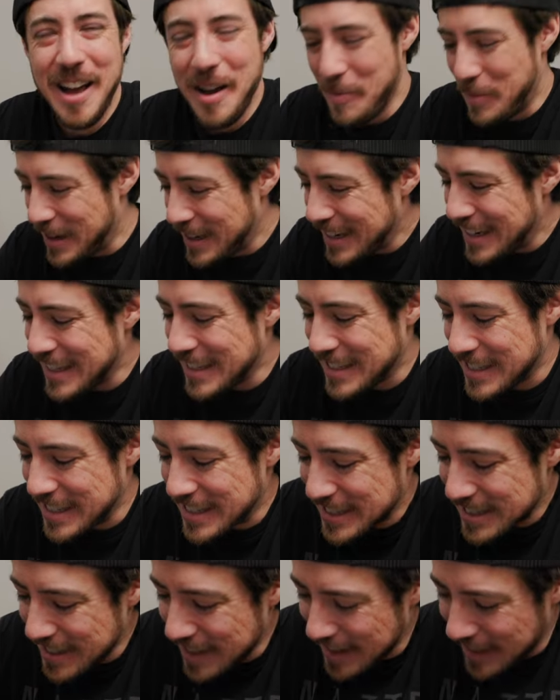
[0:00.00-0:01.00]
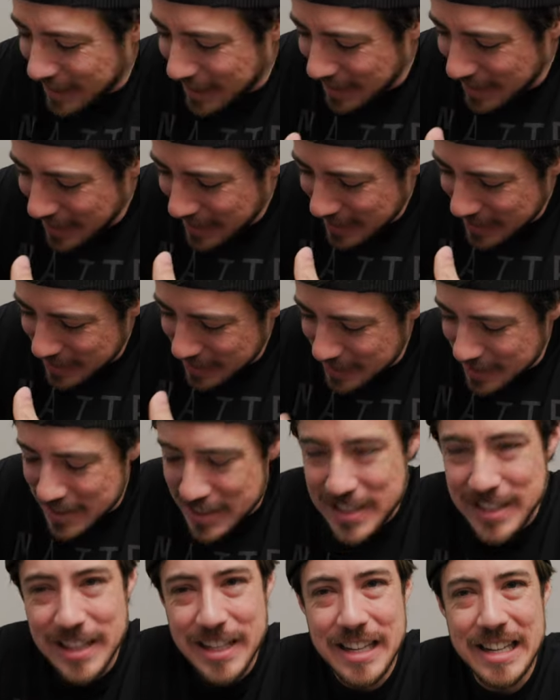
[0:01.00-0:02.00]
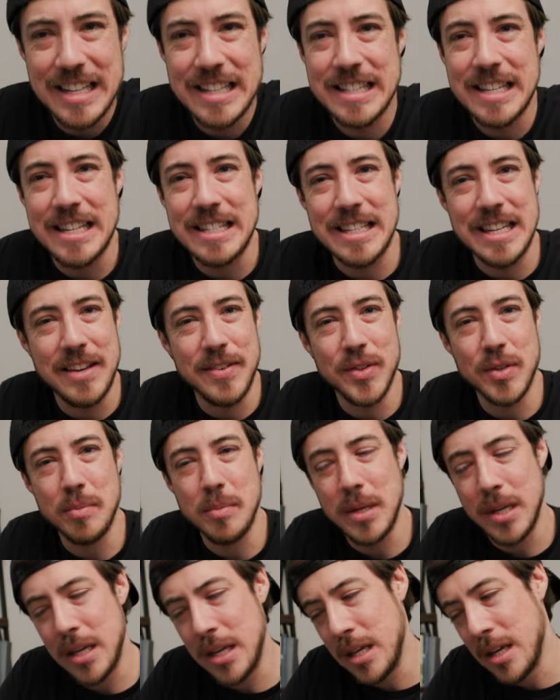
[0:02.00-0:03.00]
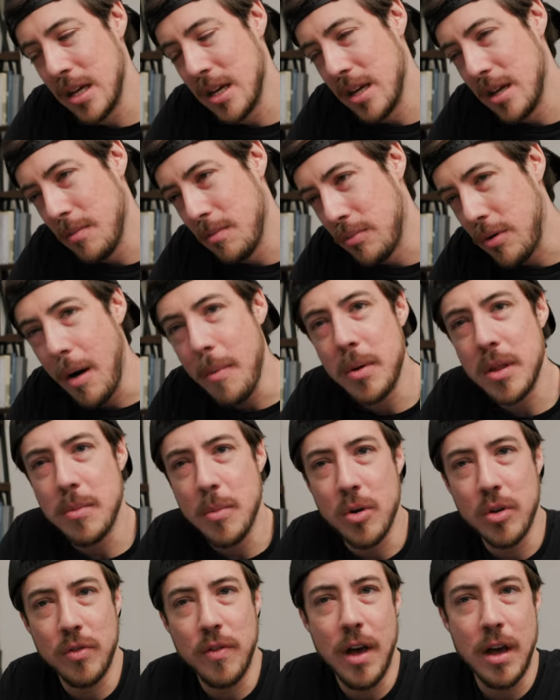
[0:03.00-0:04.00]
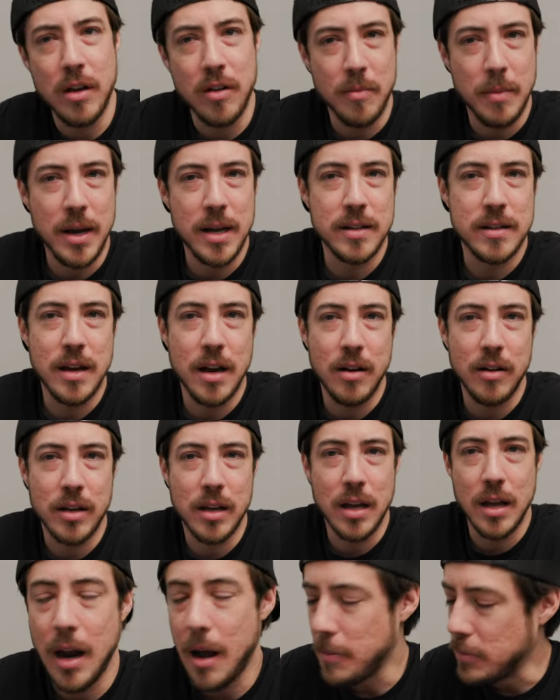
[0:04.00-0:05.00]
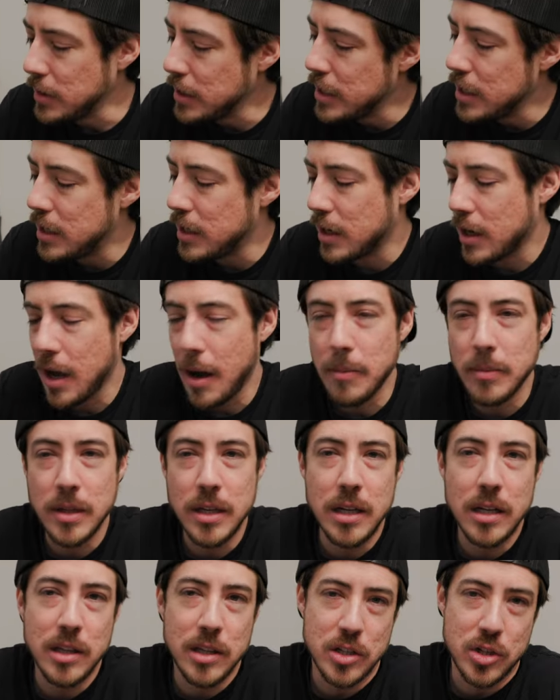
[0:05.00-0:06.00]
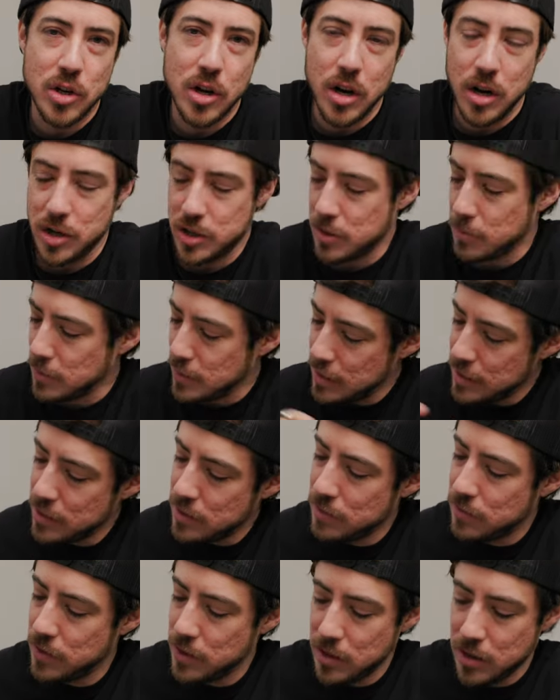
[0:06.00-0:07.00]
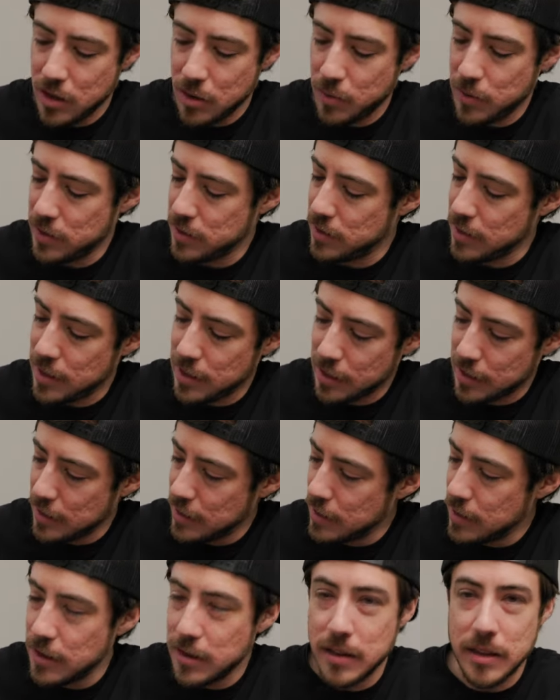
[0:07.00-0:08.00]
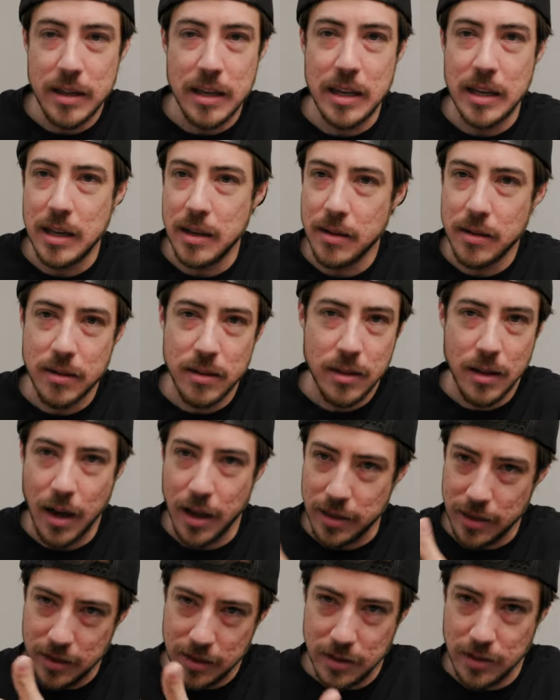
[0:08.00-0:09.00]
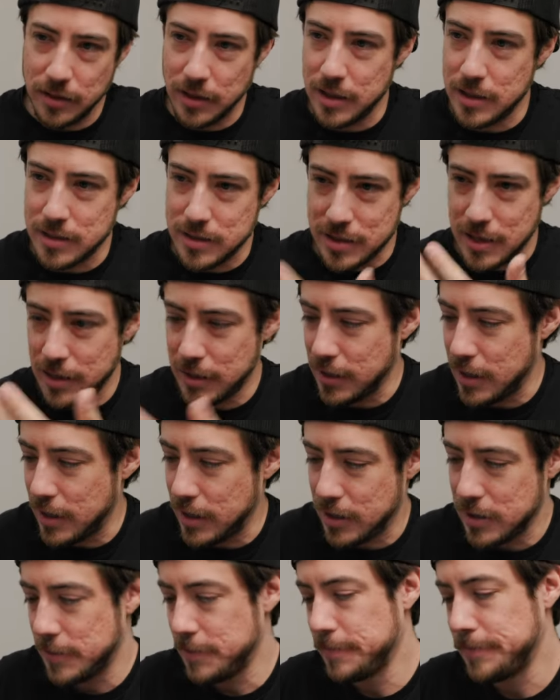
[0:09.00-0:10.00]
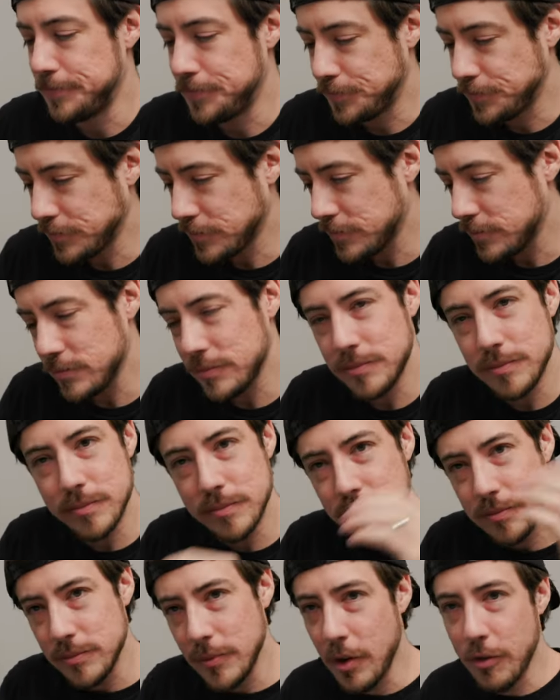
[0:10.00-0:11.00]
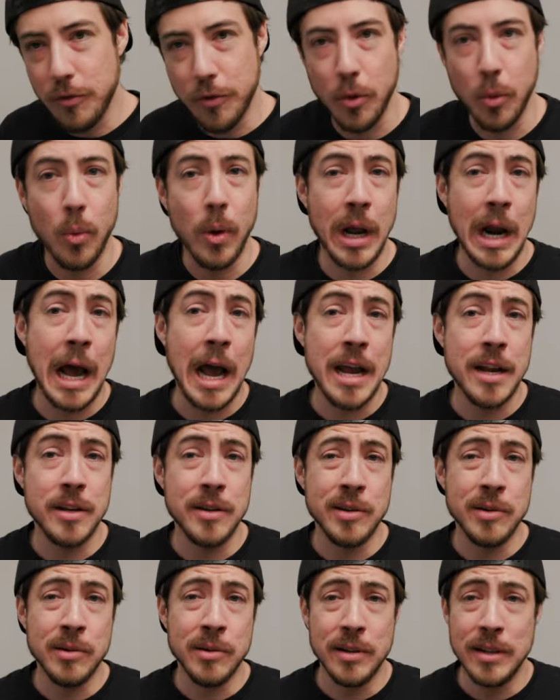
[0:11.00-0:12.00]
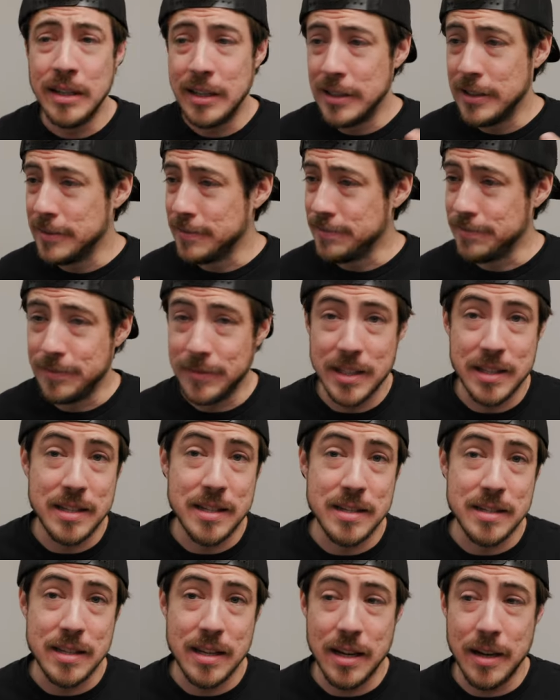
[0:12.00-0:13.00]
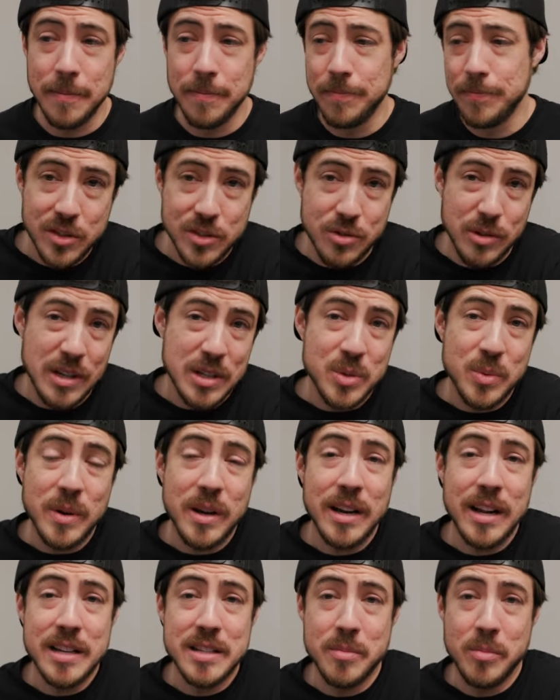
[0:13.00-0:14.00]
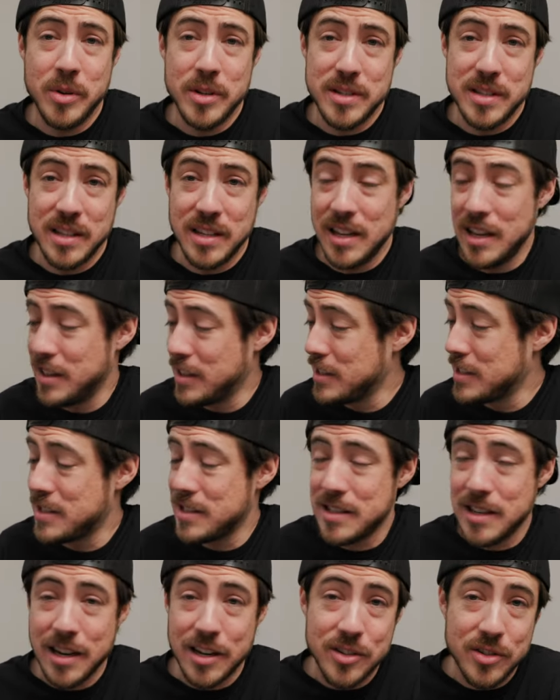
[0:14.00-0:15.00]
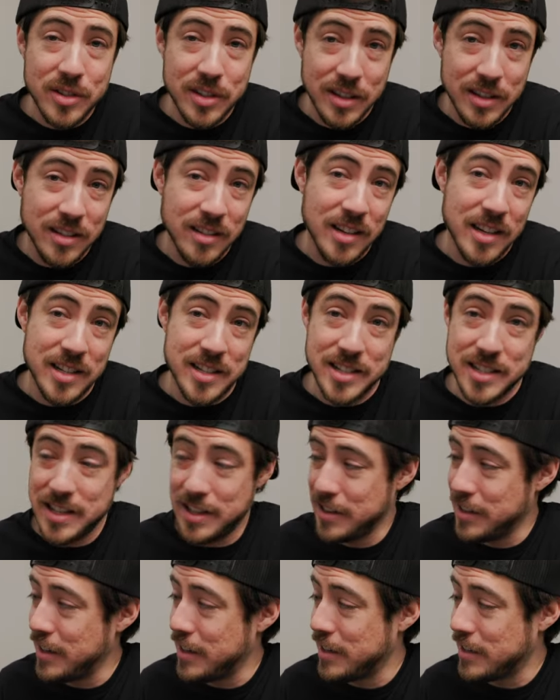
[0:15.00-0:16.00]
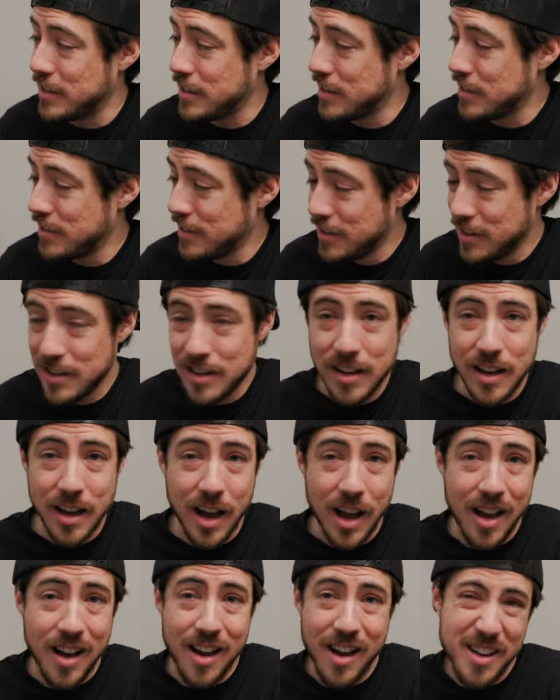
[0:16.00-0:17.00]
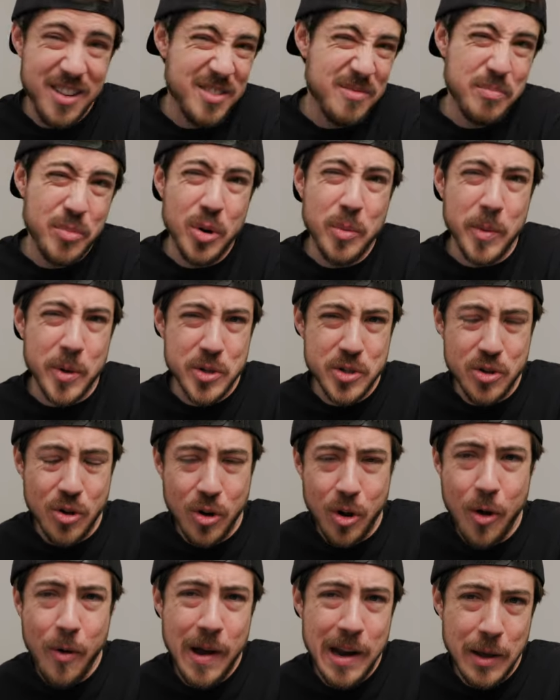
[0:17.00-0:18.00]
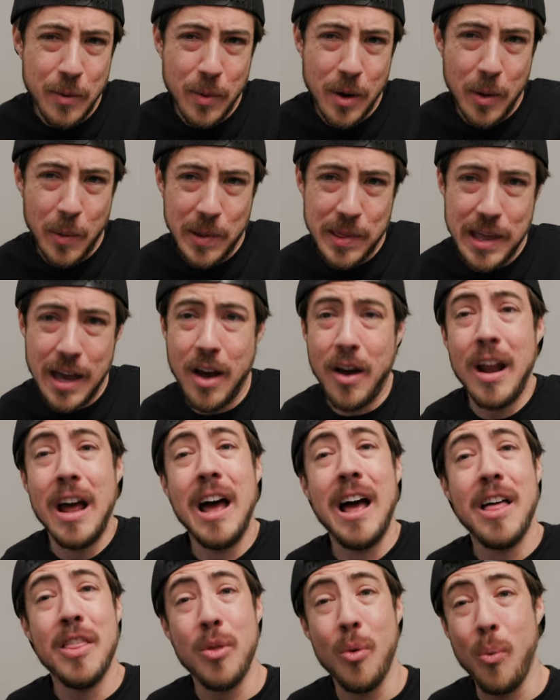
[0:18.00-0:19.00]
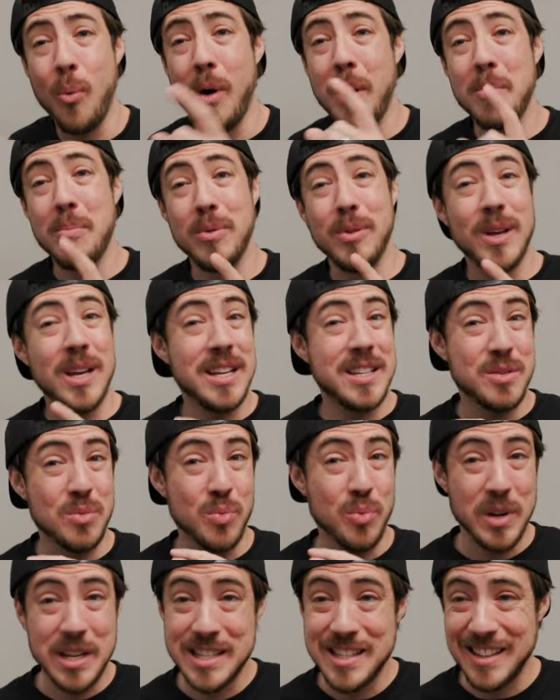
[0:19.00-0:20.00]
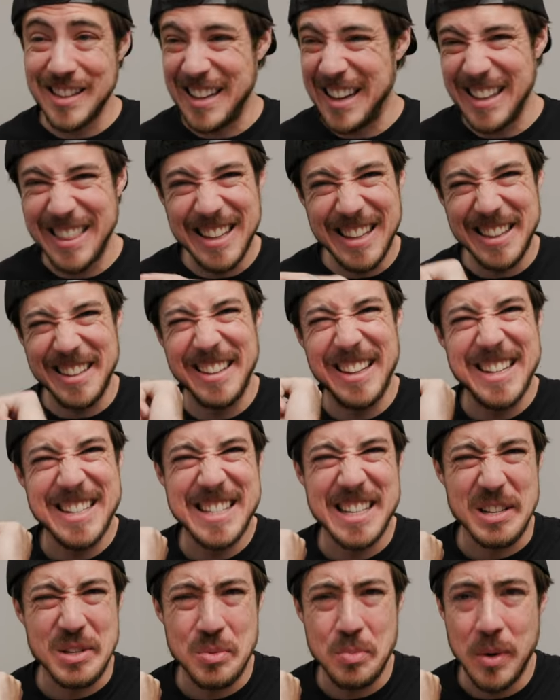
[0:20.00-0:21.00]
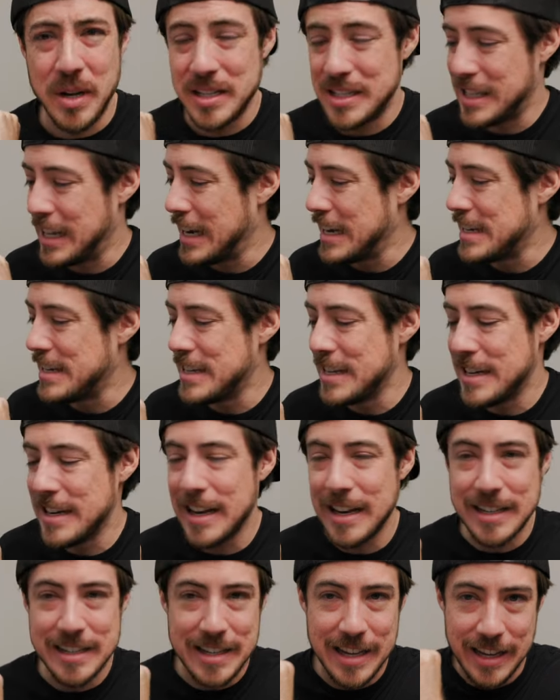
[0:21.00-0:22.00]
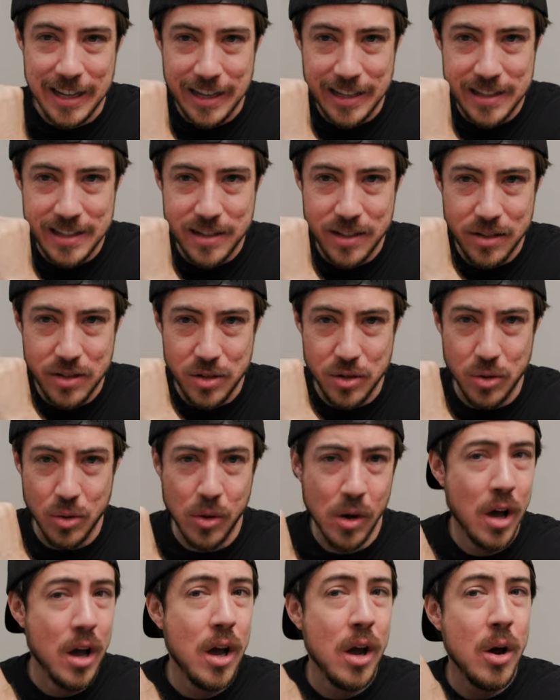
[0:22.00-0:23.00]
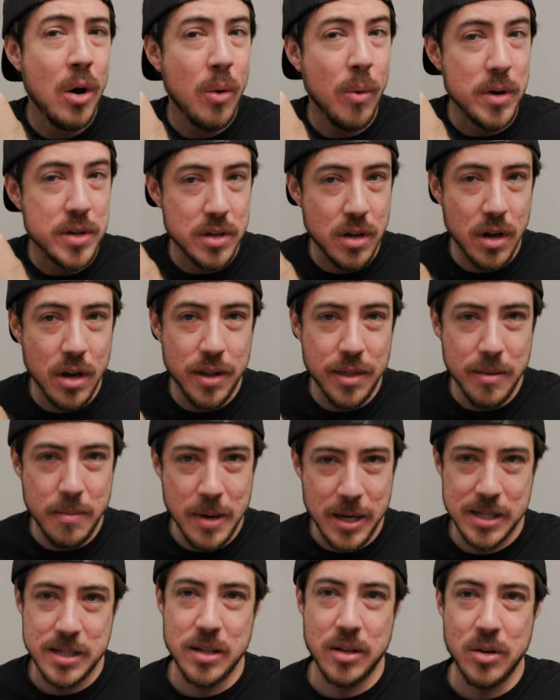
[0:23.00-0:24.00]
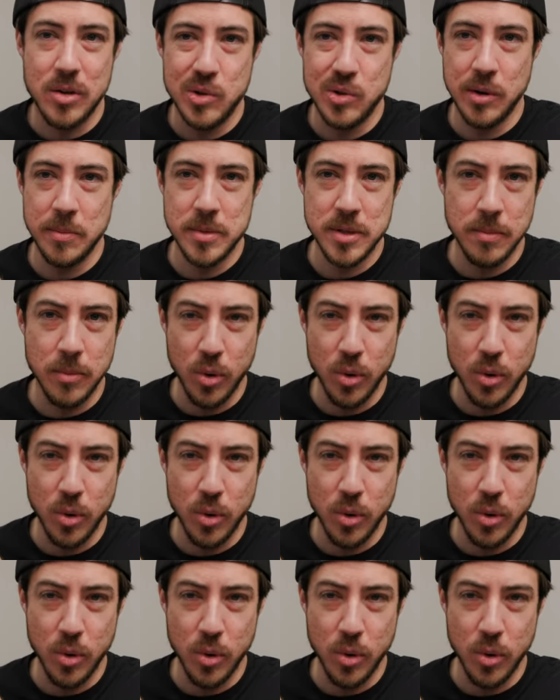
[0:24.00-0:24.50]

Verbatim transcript: but it is. It's like this lens has given me probably the most value of my entire kit. I'm leading I'm leading the charge. I'm leading the video with like the I think the lens that like for what I do, this is it. So that's why it has a place in the kit. This is actually the lens that like I pretty much don't go anywhere without. The one place recently, I think in the last six months that I did not take it to was on the Mexico trip to